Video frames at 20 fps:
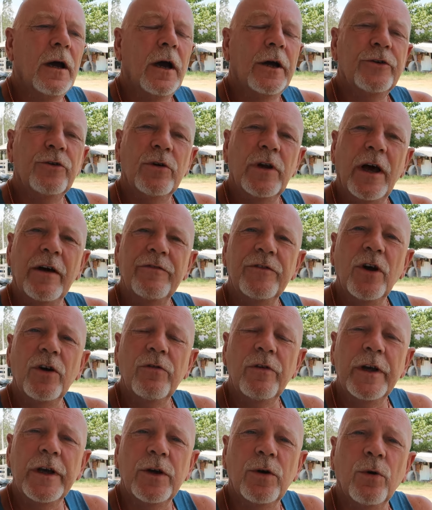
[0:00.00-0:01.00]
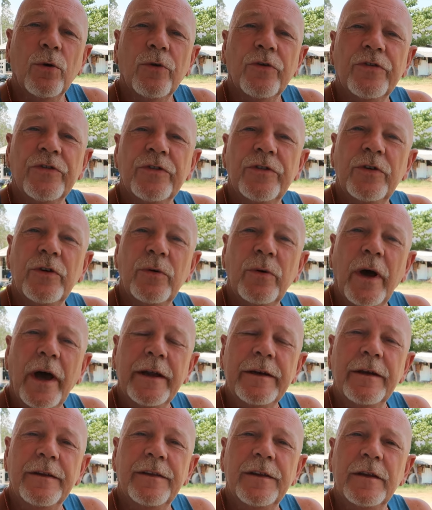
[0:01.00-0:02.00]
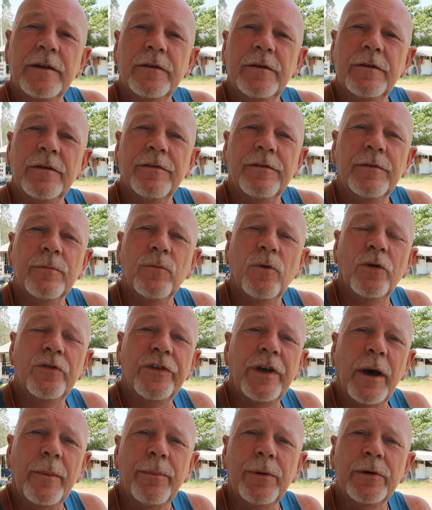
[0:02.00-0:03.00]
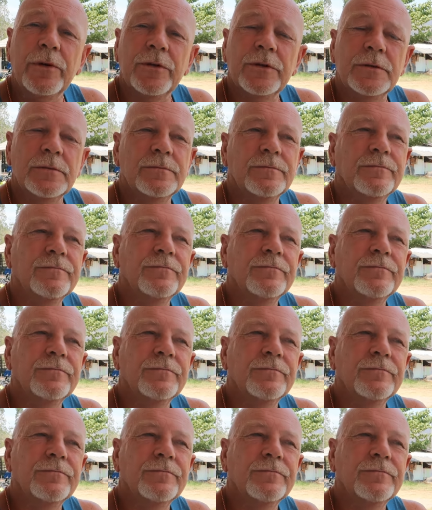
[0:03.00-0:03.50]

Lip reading: And you'll have no recourse to anything from what's happened.